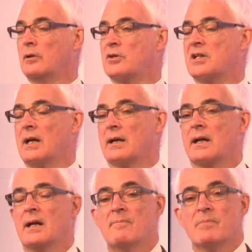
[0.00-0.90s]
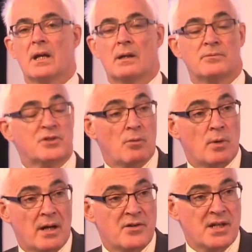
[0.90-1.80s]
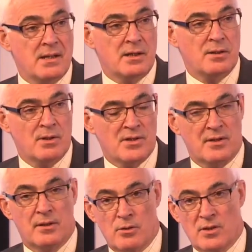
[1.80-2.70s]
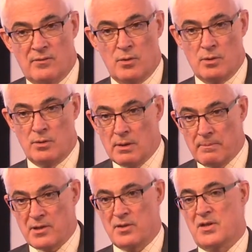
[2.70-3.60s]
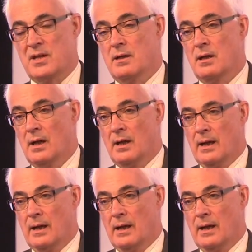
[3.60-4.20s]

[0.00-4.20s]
looks like. So what I'd say to you is that those of you who are doing business here,